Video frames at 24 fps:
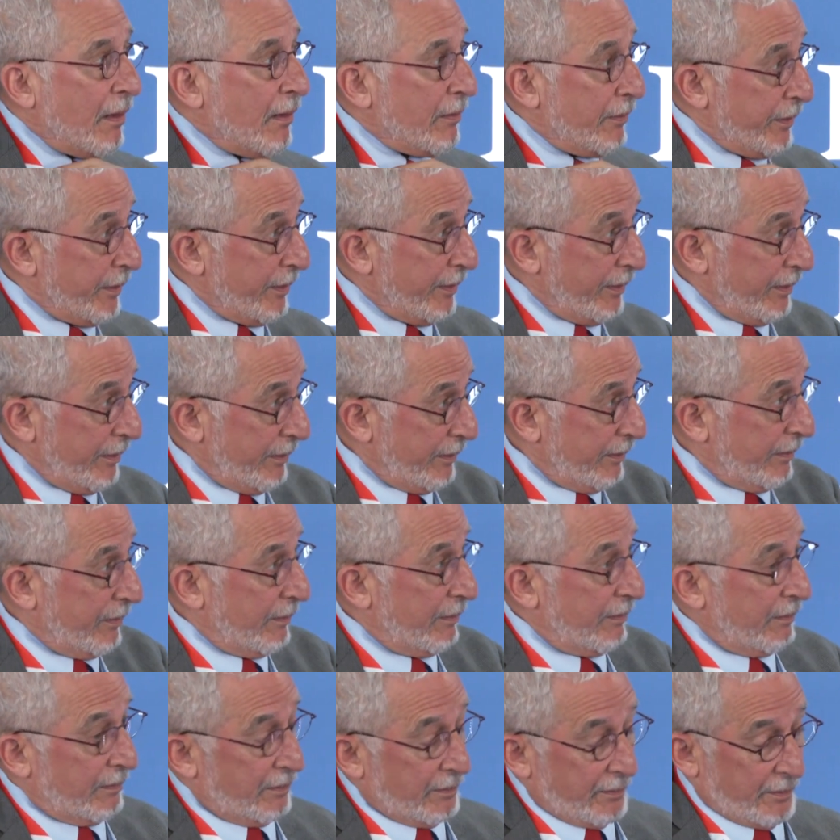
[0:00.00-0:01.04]
are
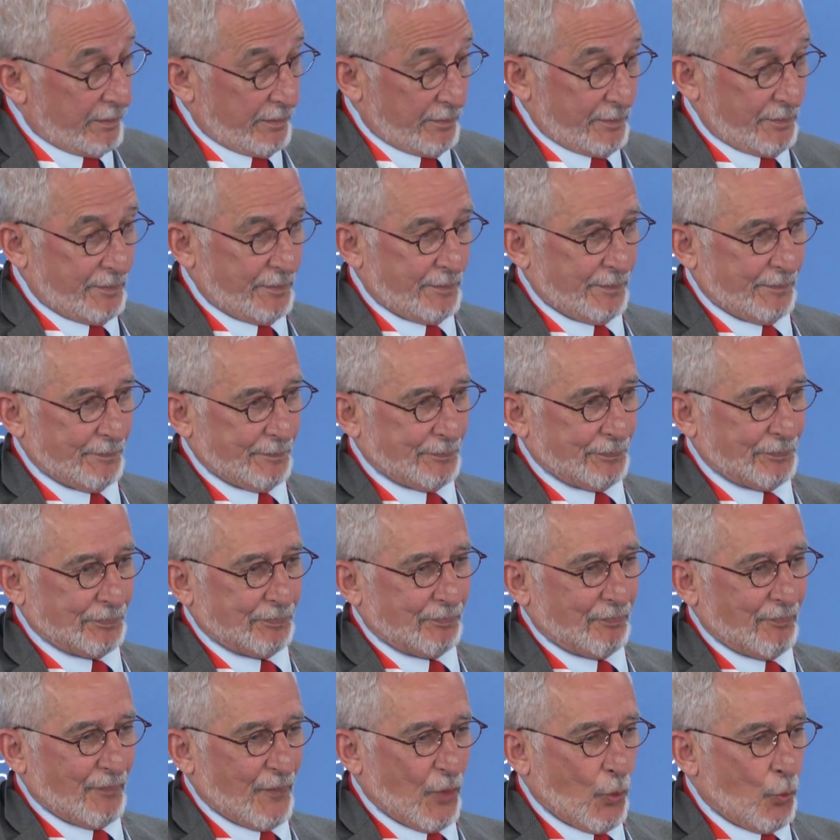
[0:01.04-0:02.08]
hidden
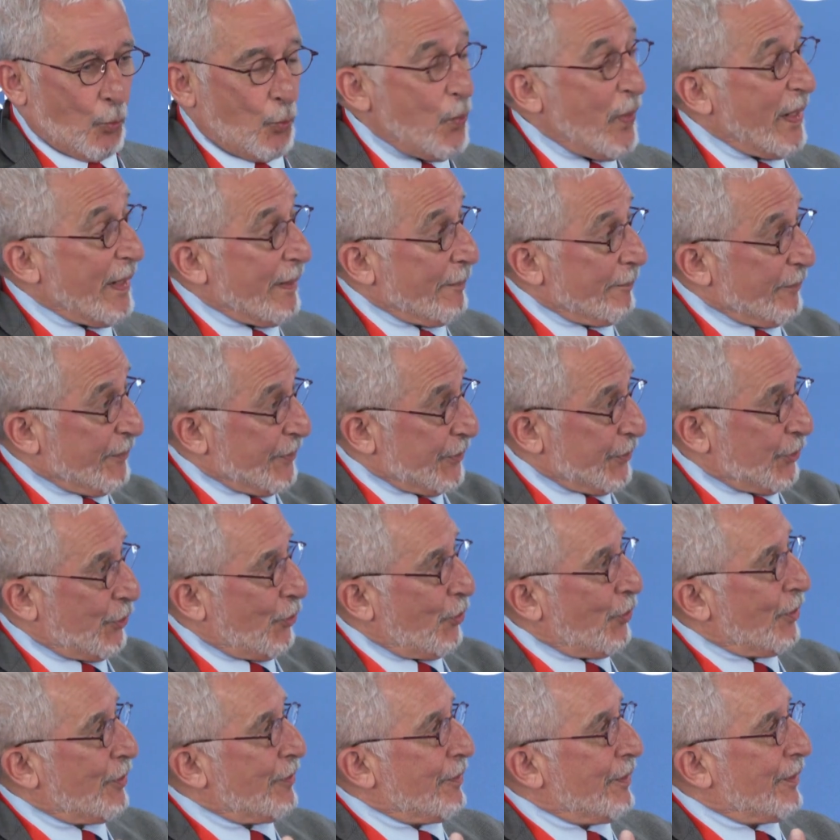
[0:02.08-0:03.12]
webs
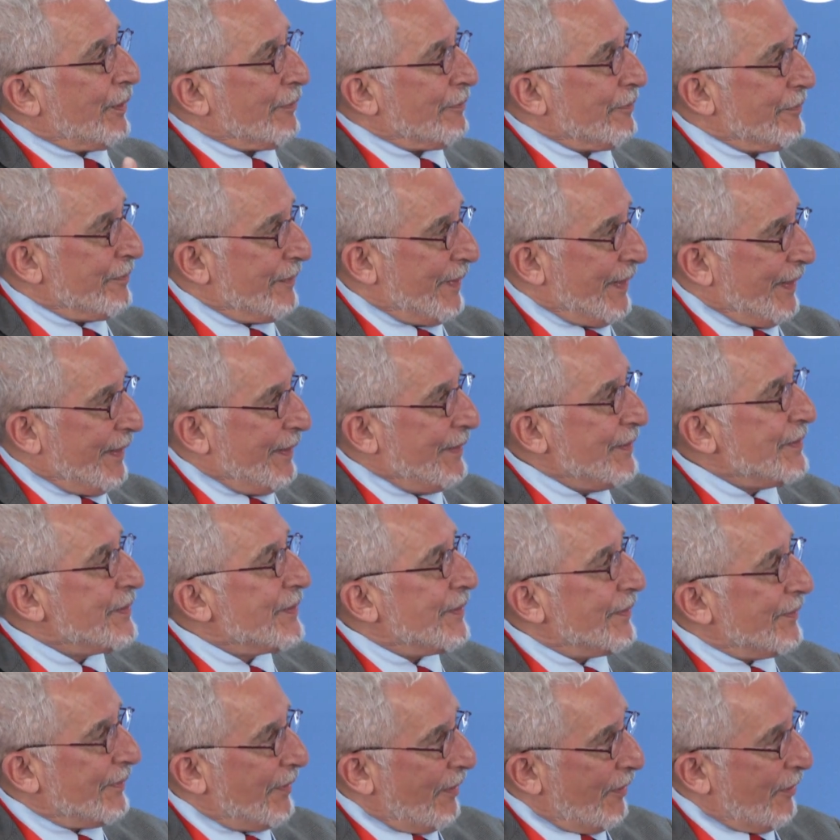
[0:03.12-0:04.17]
or veins
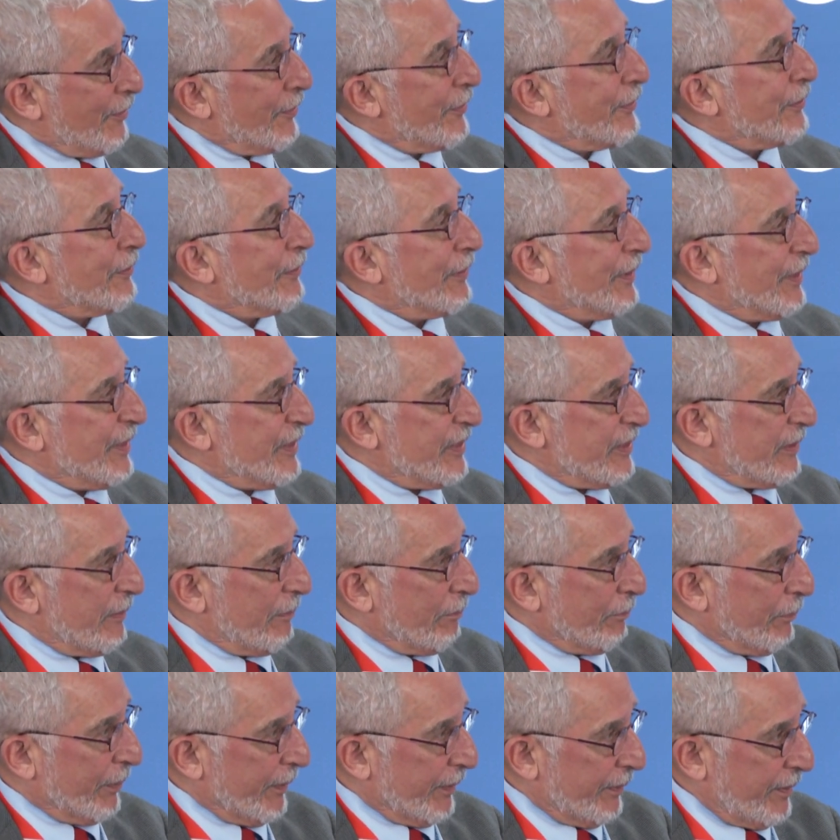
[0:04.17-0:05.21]
and arteries
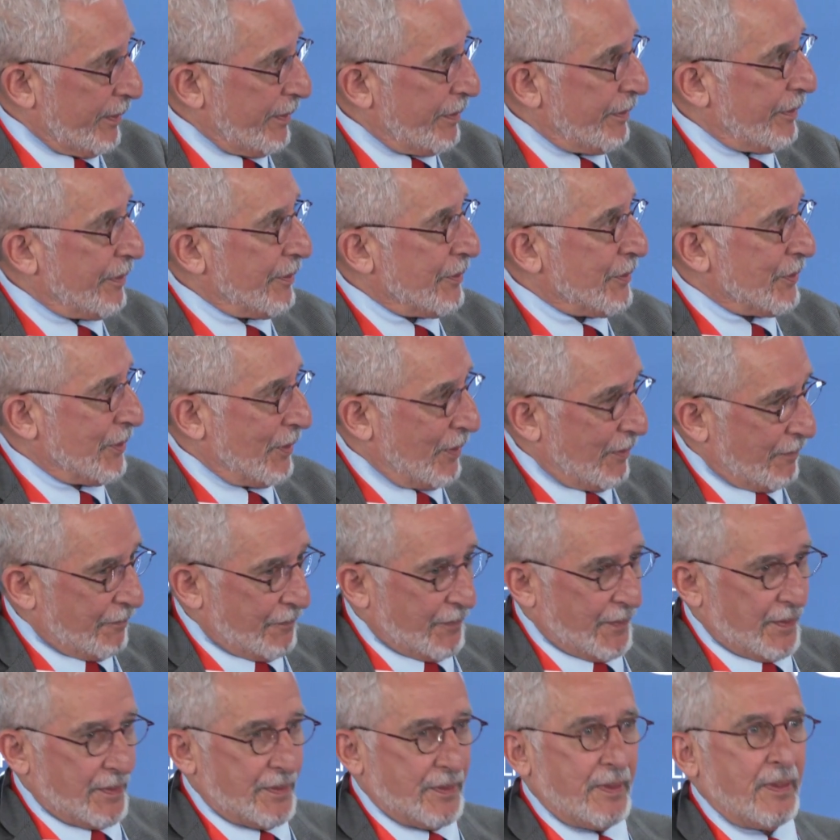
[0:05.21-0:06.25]
beneath the
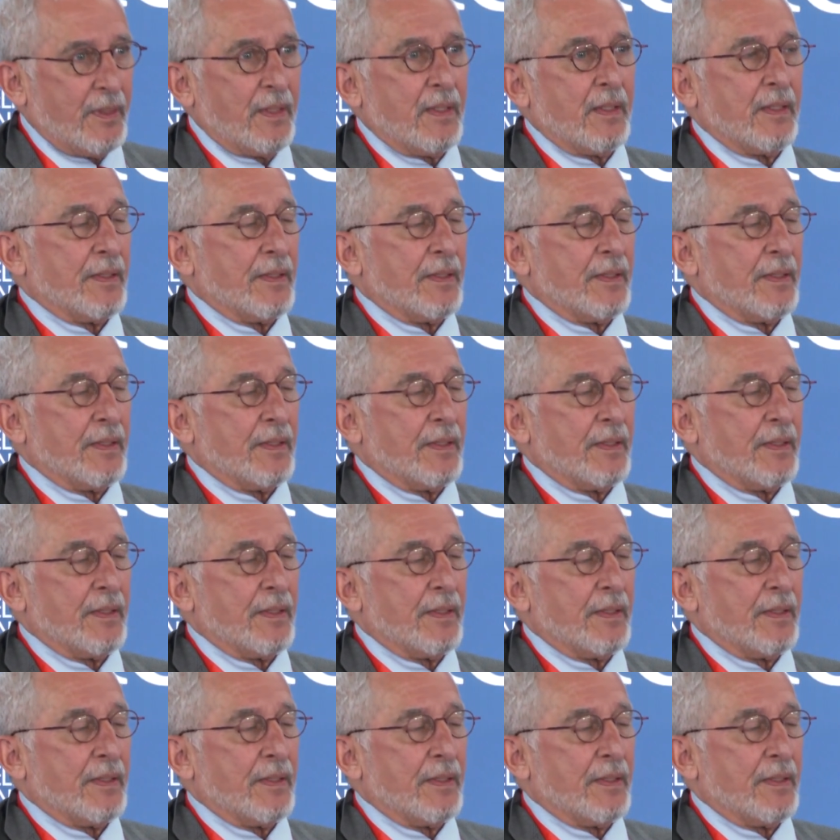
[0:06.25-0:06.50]
surface